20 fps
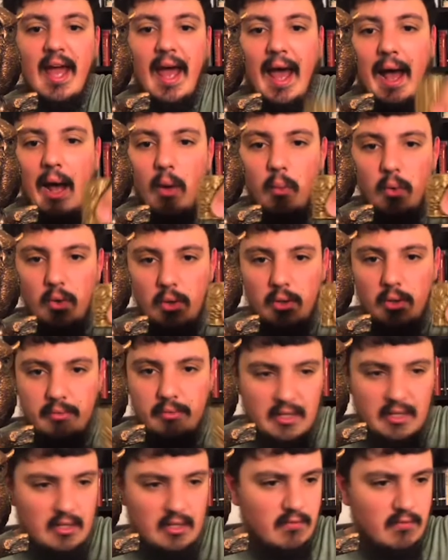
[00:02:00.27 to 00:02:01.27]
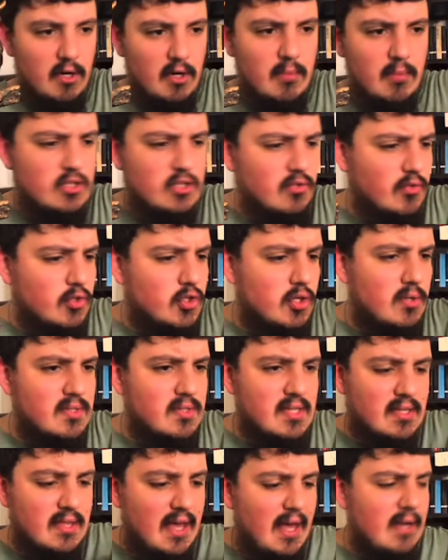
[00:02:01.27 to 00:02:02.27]
owl. Thank you very much for
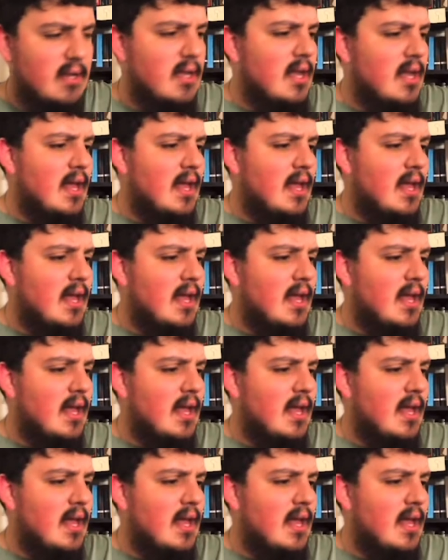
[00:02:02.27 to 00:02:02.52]
choosing that.